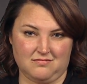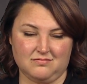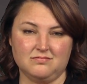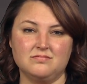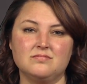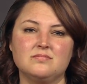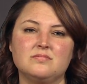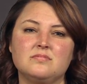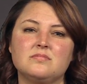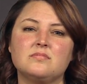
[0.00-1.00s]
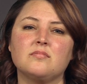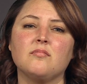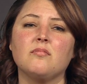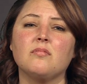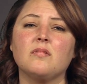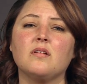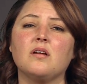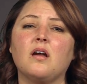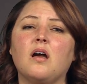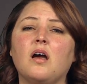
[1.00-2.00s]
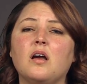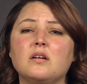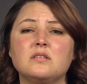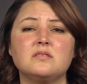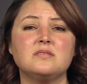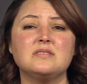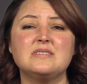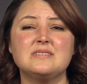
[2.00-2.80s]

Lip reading: Some of these I mentioned all-in-one printers before.